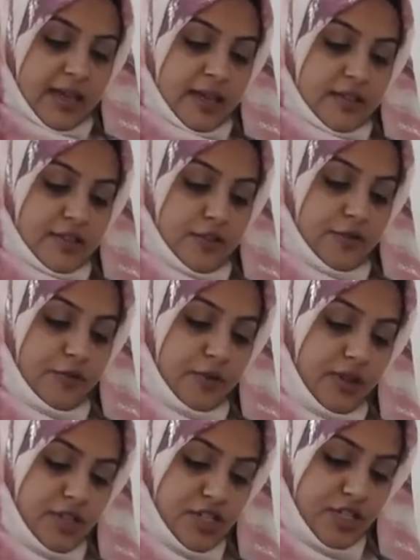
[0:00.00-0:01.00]
So
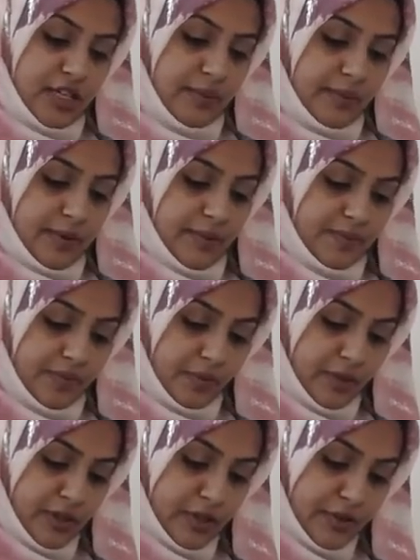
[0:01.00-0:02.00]
for the sheep,
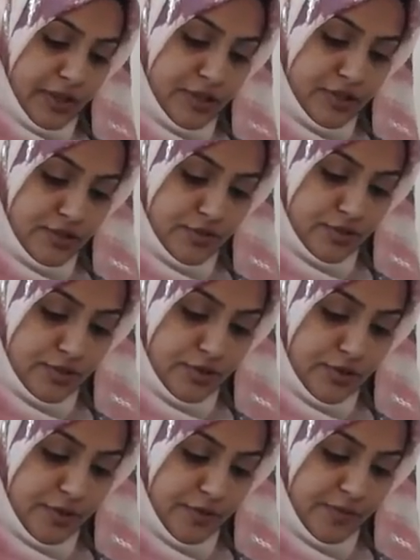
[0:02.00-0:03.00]
we're going to
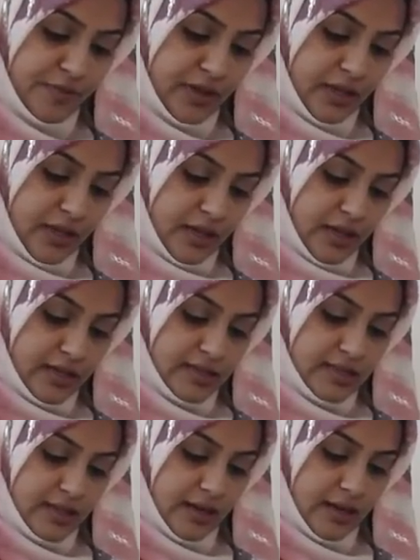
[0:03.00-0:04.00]
draw a
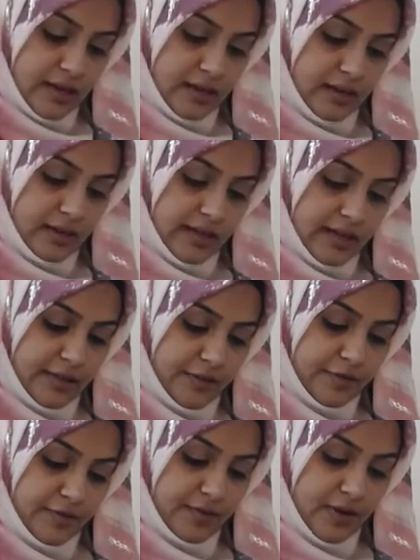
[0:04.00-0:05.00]
circle in the
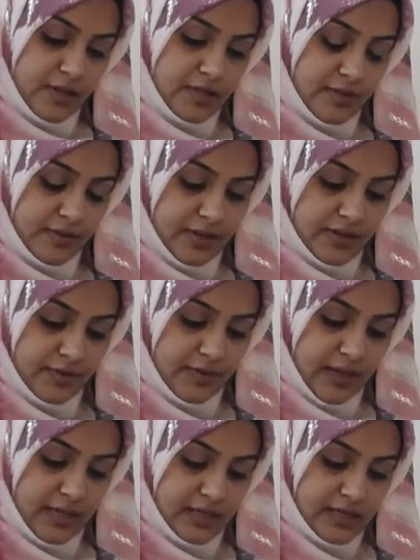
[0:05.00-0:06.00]
front of his
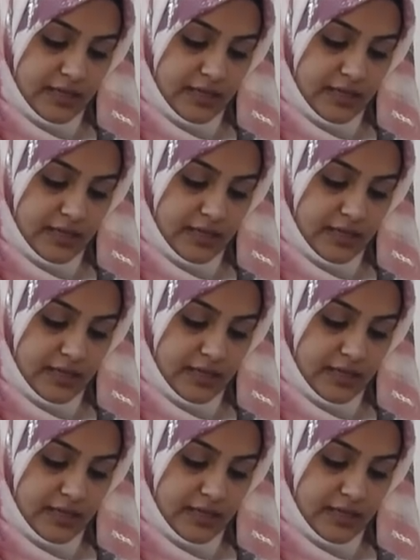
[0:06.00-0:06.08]
face